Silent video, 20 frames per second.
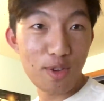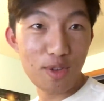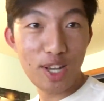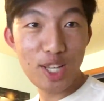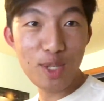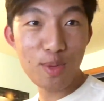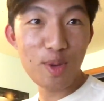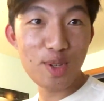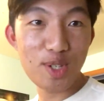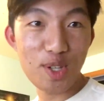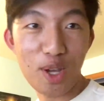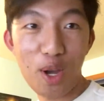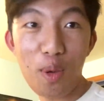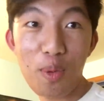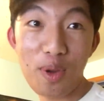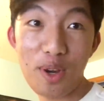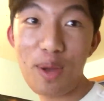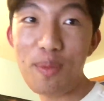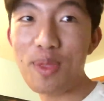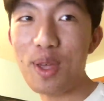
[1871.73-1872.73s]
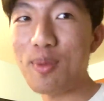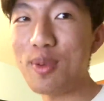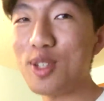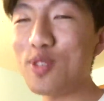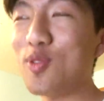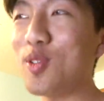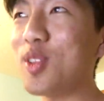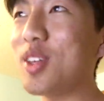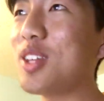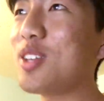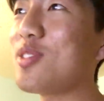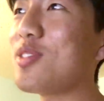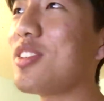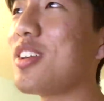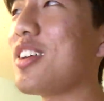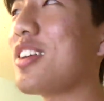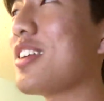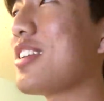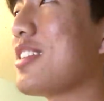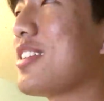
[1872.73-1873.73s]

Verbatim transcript: You're not supposed to open up that much for the internet.